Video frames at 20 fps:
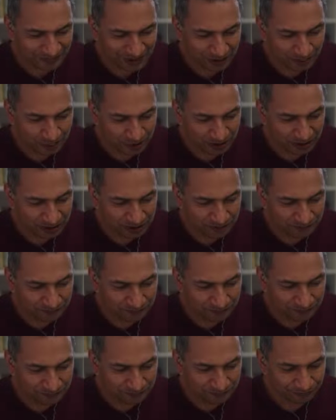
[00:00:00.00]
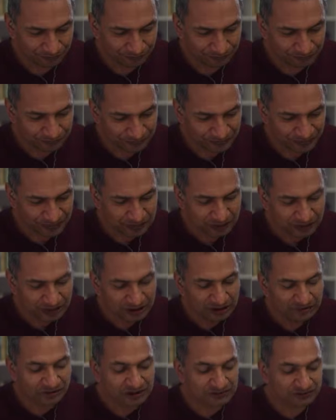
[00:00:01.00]
Brilliant.
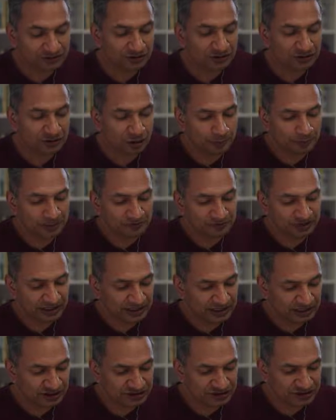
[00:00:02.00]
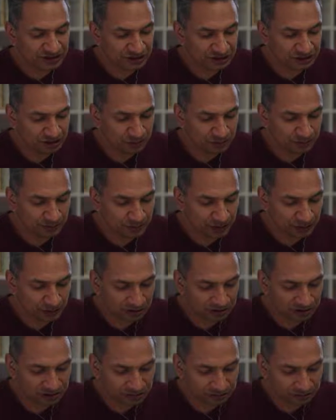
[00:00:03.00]
You've asked for a copy of the internal
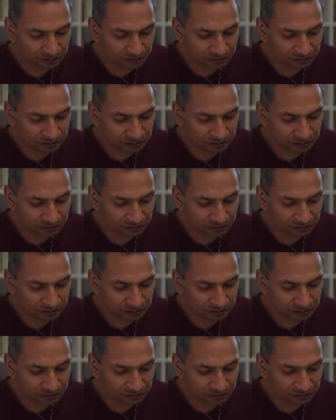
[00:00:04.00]
report